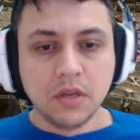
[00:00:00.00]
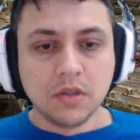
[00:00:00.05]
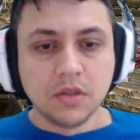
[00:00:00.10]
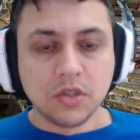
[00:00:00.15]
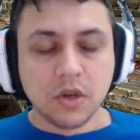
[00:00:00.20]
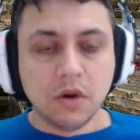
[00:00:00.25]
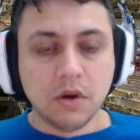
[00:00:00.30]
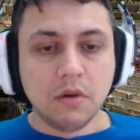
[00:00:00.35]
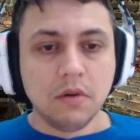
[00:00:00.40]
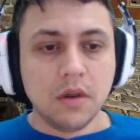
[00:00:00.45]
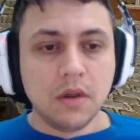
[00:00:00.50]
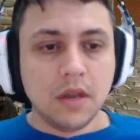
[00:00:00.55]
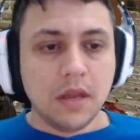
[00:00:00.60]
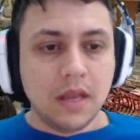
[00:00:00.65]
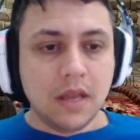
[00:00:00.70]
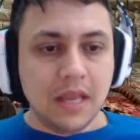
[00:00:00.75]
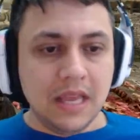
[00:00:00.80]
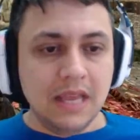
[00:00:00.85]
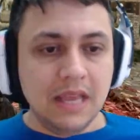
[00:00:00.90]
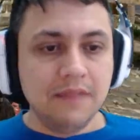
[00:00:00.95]
So
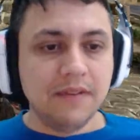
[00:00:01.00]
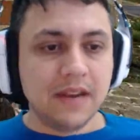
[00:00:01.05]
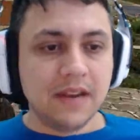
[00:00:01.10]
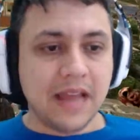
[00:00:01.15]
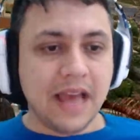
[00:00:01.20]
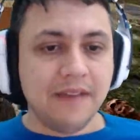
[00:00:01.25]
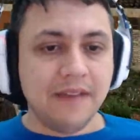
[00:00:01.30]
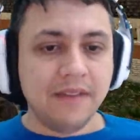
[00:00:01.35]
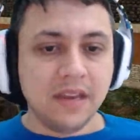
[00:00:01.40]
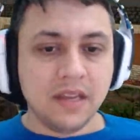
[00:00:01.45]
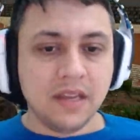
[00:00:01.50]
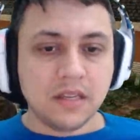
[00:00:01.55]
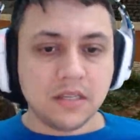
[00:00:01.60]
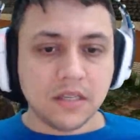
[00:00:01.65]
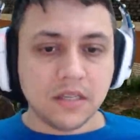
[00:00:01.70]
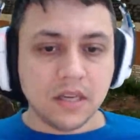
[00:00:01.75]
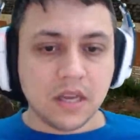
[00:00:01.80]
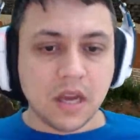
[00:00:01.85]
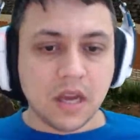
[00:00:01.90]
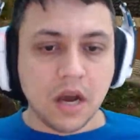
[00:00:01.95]
even having
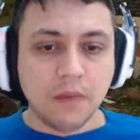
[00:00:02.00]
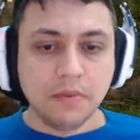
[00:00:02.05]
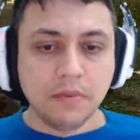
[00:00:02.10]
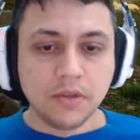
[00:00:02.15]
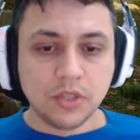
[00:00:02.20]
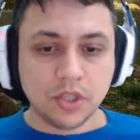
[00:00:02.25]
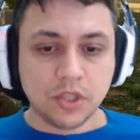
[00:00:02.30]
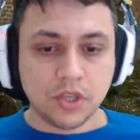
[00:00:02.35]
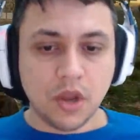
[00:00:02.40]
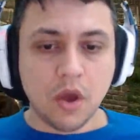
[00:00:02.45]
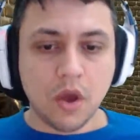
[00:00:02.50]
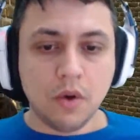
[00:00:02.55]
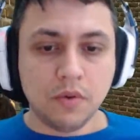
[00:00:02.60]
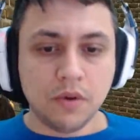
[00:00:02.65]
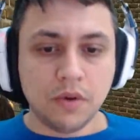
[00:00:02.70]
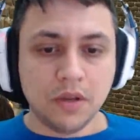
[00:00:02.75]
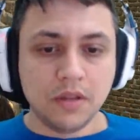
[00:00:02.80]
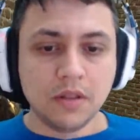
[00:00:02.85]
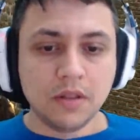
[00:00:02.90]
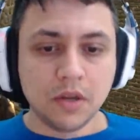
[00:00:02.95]
it
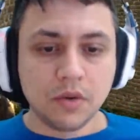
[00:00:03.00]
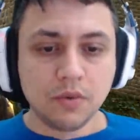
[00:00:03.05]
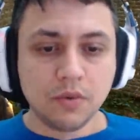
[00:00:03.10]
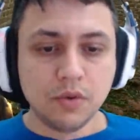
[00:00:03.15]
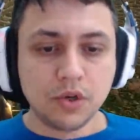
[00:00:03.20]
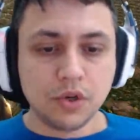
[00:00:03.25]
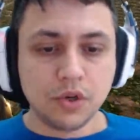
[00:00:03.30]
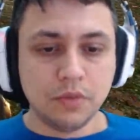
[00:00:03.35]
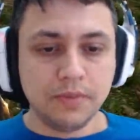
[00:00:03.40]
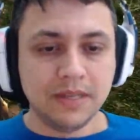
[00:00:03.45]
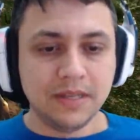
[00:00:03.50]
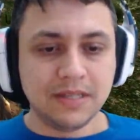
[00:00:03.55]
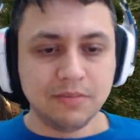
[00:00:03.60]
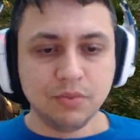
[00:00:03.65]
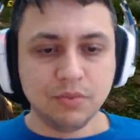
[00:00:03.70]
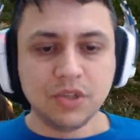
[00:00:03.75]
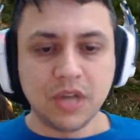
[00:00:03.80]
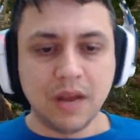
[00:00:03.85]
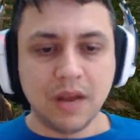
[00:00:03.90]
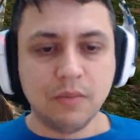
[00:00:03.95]
cobblestone, the crucial bits
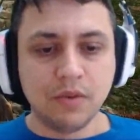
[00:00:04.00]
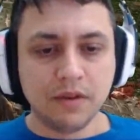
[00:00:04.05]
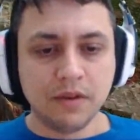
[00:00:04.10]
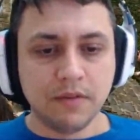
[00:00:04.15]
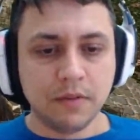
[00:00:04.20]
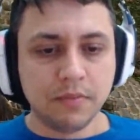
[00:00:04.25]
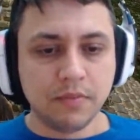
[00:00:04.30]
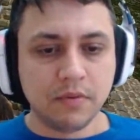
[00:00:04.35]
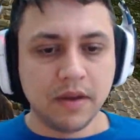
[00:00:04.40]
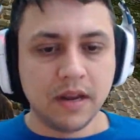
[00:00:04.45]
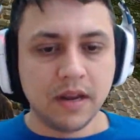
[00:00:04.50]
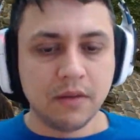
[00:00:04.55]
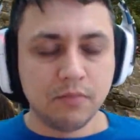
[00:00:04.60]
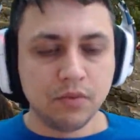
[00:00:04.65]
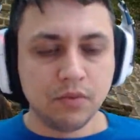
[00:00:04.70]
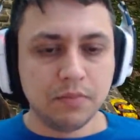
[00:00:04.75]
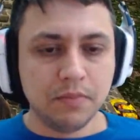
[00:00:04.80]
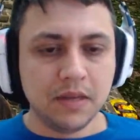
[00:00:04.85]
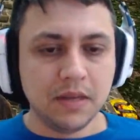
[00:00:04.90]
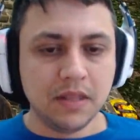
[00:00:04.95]
which I would have upgraded
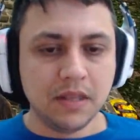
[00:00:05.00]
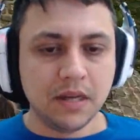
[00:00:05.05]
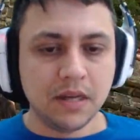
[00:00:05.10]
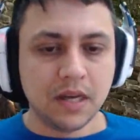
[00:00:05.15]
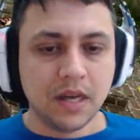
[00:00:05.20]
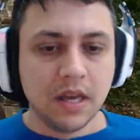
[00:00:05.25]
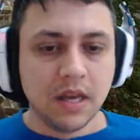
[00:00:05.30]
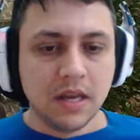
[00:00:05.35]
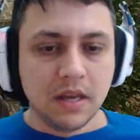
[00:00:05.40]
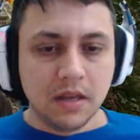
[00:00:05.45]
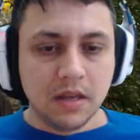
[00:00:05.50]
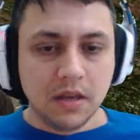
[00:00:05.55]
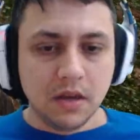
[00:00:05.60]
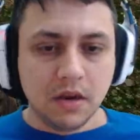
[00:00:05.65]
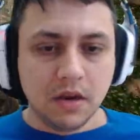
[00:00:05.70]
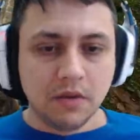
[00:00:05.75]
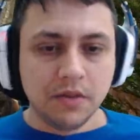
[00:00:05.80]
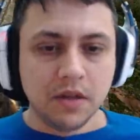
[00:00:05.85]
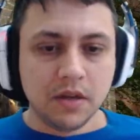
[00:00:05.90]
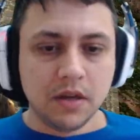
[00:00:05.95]
would be the
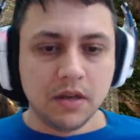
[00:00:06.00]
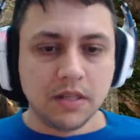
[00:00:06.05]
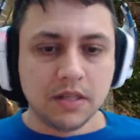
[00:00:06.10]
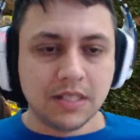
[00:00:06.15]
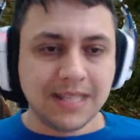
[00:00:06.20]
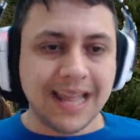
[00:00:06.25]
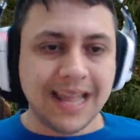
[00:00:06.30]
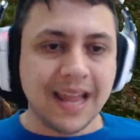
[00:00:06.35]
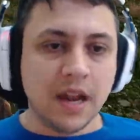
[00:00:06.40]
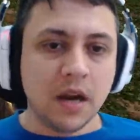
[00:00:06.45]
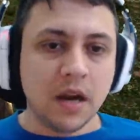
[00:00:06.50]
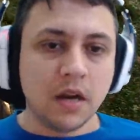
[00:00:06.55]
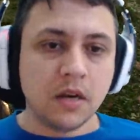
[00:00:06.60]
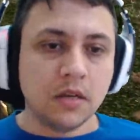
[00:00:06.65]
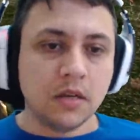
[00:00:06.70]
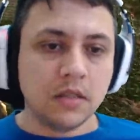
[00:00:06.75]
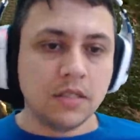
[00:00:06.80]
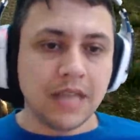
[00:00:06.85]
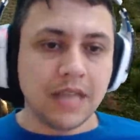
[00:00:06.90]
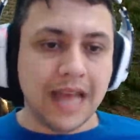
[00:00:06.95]

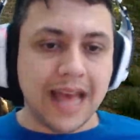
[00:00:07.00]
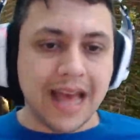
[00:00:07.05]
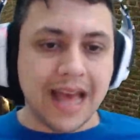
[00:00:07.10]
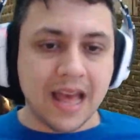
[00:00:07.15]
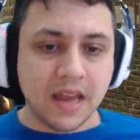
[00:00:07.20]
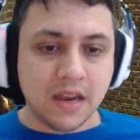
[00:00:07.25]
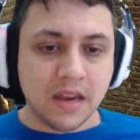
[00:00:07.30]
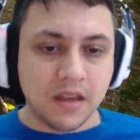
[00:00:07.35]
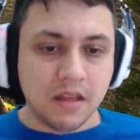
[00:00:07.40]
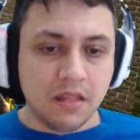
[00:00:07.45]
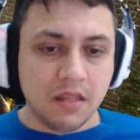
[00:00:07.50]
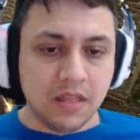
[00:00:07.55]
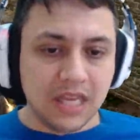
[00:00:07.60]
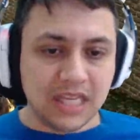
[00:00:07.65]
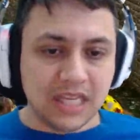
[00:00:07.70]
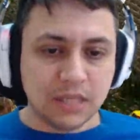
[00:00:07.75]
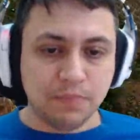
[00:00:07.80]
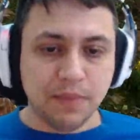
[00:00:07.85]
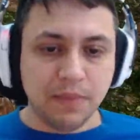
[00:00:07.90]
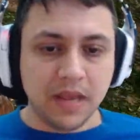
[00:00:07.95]
stairs and
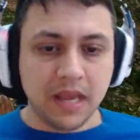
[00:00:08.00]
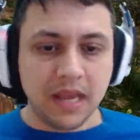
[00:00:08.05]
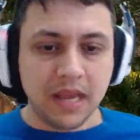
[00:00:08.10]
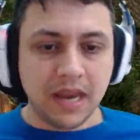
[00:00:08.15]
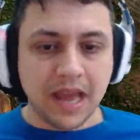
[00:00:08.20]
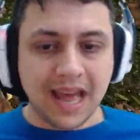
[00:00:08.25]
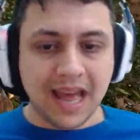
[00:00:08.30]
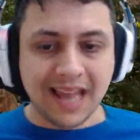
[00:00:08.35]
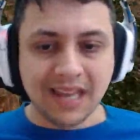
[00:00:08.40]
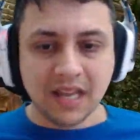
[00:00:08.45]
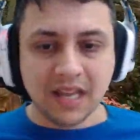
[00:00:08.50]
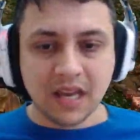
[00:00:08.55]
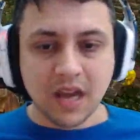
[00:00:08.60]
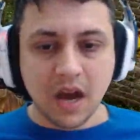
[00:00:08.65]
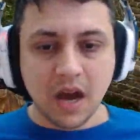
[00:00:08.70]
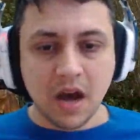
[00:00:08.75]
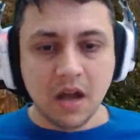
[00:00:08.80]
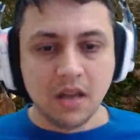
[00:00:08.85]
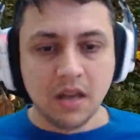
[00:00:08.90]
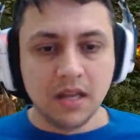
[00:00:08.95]
this bit and the
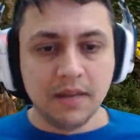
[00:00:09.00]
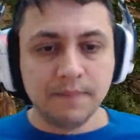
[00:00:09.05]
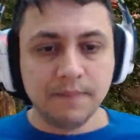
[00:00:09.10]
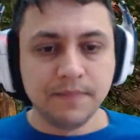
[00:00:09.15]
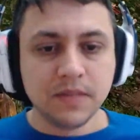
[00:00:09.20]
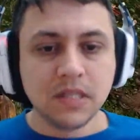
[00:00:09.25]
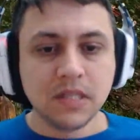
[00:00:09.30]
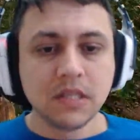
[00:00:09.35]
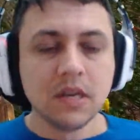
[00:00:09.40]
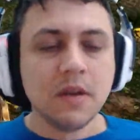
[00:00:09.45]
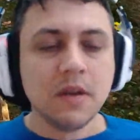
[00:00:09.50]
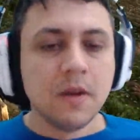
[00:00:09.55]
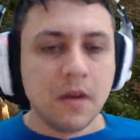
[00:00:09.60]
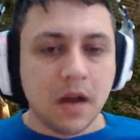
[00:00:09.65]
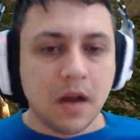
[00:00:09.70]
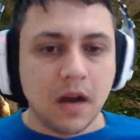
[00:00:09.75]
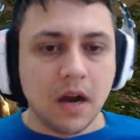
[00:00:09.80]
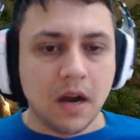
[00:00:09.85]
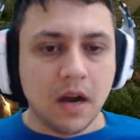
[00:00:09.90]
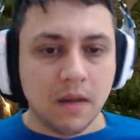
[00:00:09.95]
columns.
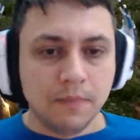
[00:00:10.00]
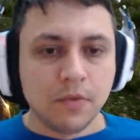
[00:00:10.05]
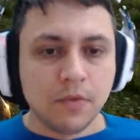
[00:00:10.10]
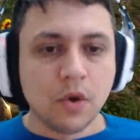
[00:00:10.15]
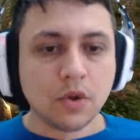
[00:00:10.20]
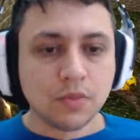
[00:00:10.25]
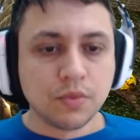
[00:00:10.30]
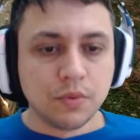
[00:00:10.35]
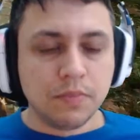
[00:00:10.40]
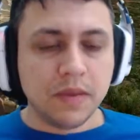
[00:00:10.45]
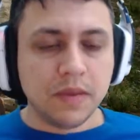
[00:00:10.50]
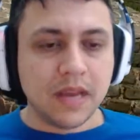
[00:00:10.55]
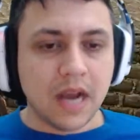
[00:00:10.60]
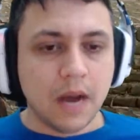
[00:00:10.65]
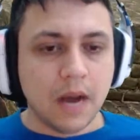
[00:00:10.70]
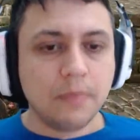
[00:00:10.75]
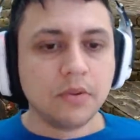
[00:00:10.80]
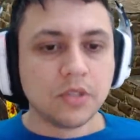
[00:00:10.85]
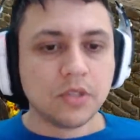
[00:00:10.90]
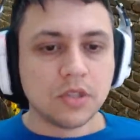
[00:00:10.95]
Those would be
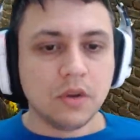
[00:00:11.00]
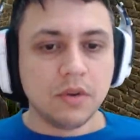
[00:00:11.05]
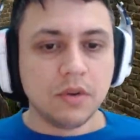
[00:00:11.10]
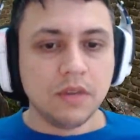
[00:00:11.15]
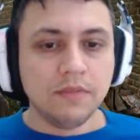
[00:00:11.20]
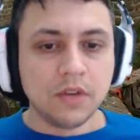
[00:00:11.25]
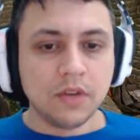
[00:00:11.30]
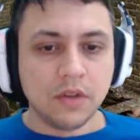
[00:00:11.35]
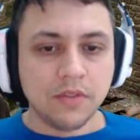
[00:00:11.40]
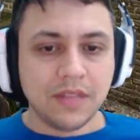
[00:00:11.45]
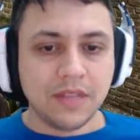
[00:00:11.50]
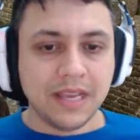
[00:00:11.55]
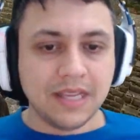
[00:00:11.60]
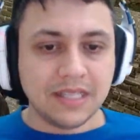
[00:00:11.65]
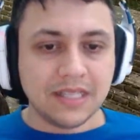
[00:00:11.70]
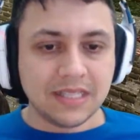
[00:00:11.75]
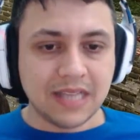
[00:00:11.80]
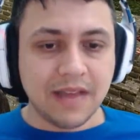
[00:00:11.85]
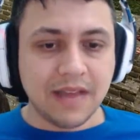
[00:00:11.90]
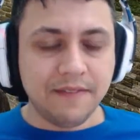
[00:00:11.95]
cobblestone even on day
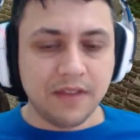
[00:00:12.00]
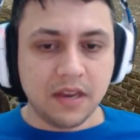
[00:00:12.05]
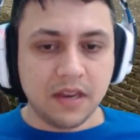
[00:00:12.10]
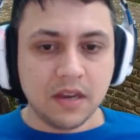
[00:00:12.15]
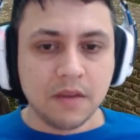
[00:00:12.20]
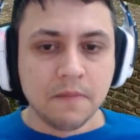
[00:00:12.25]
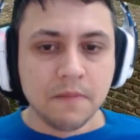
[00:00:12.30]
7.